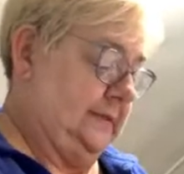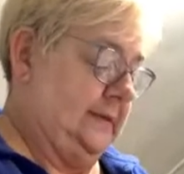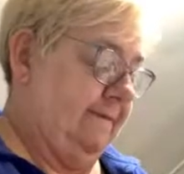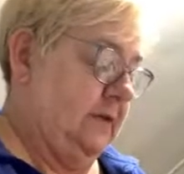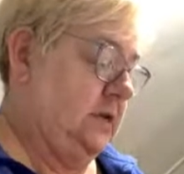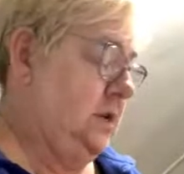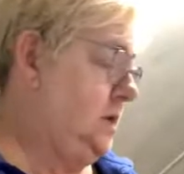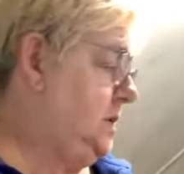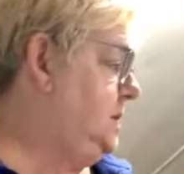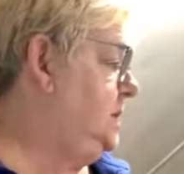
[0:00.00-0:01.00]
7,
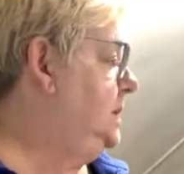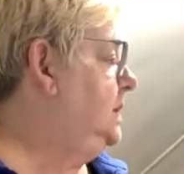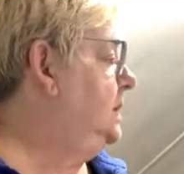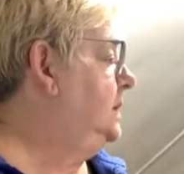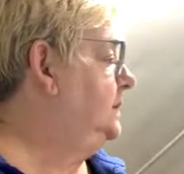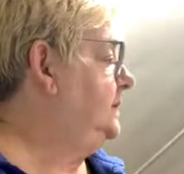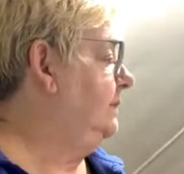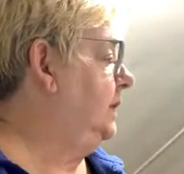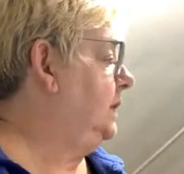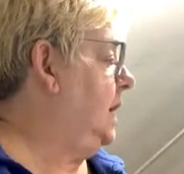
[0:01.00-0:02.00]

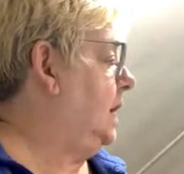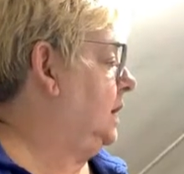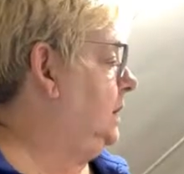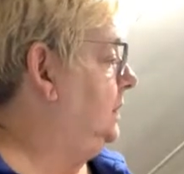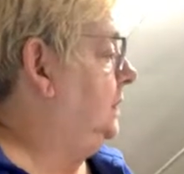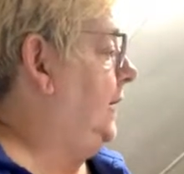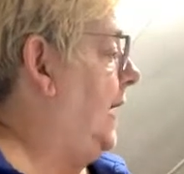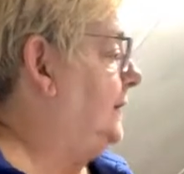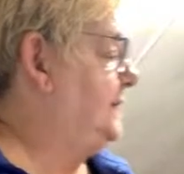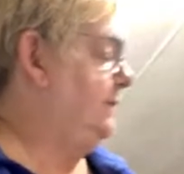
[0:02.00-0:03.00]
7 o'clock.
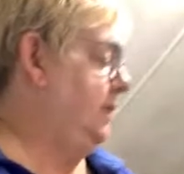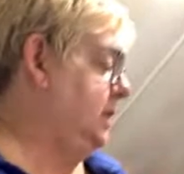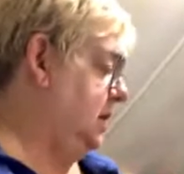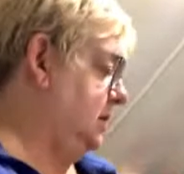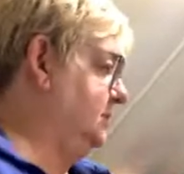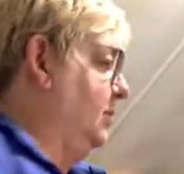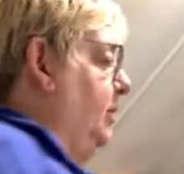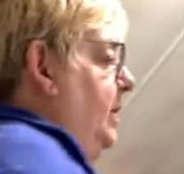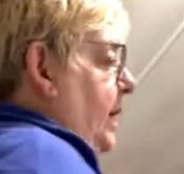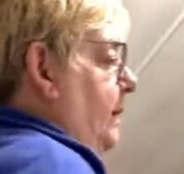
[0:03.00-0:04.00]
Yeah, 7 o'clock
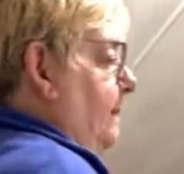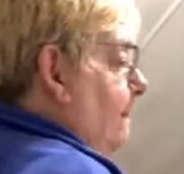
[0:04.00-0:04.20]
tomorrow night.